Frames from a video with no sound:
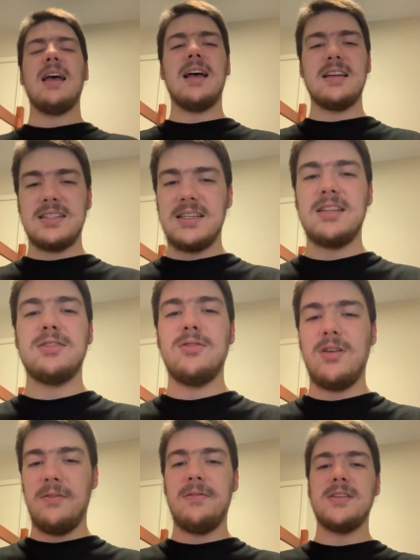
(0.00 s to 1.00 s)
LCA's new
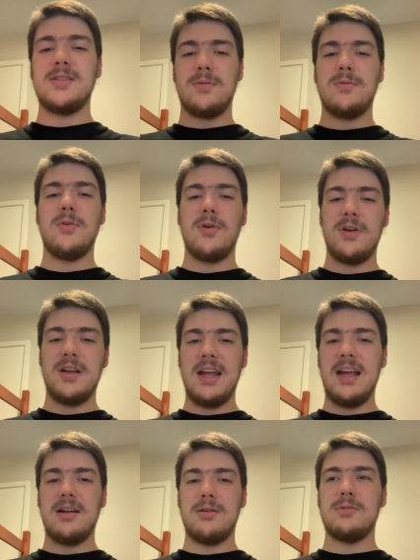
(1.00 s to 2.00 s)
offensive
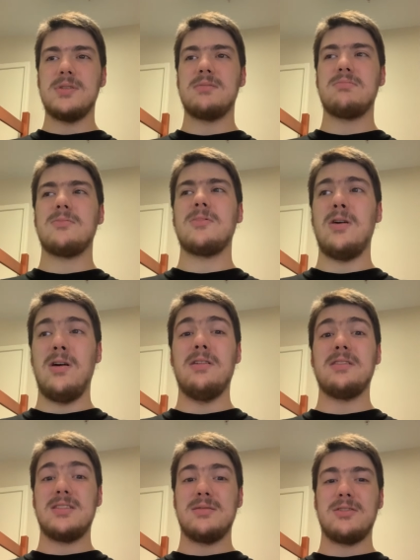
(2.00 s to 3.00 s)
coordinator was calling
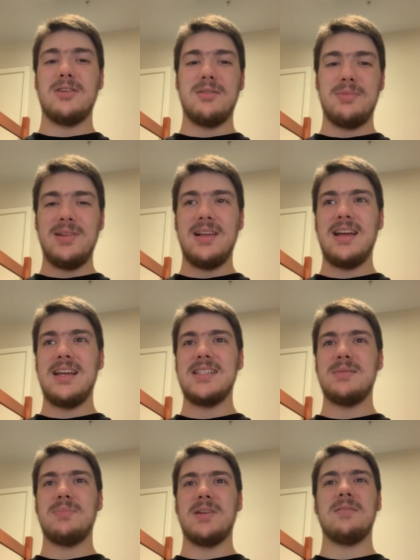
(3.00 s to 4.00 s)
some good plays,
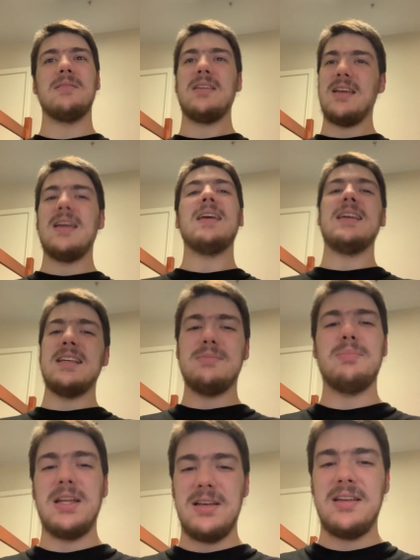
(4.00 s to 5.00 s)
but he's
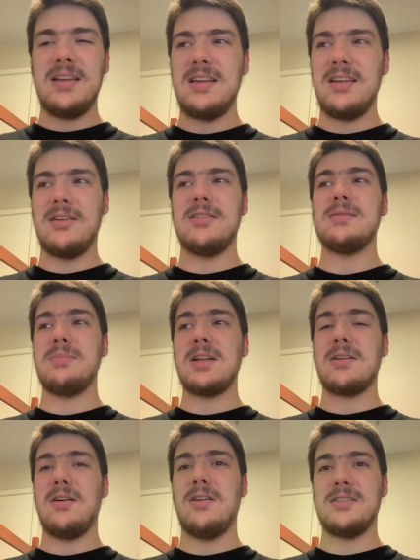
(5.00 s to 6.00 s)
been, you know, he's been
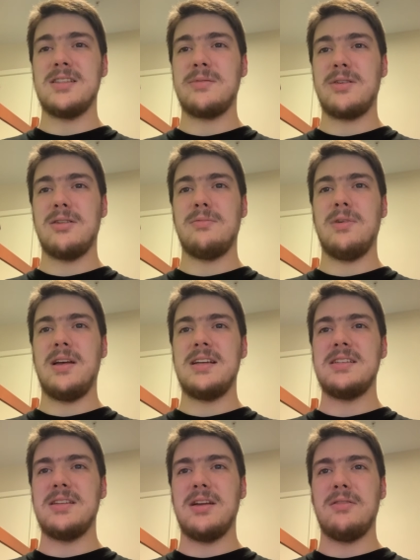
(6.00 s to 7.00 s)
calling some good
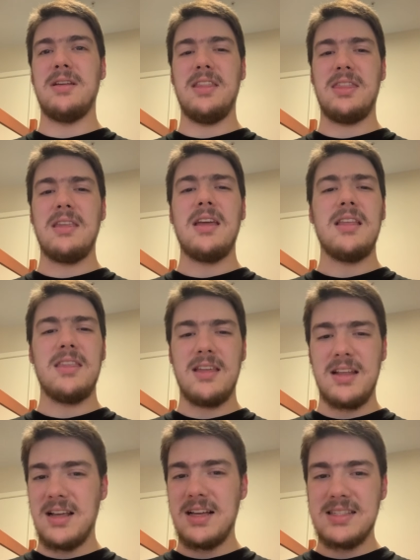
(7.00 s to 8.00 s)
plays. You know, nothing,
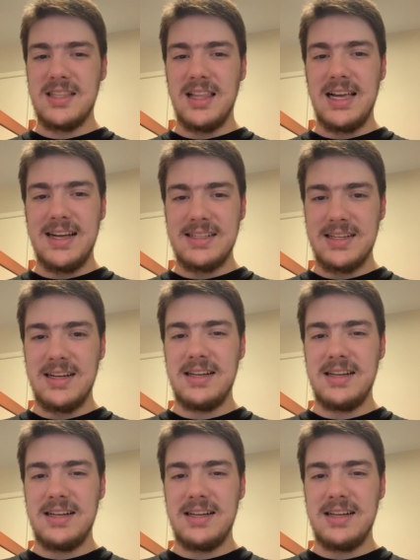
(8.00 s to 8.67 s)
nothing against the last guy.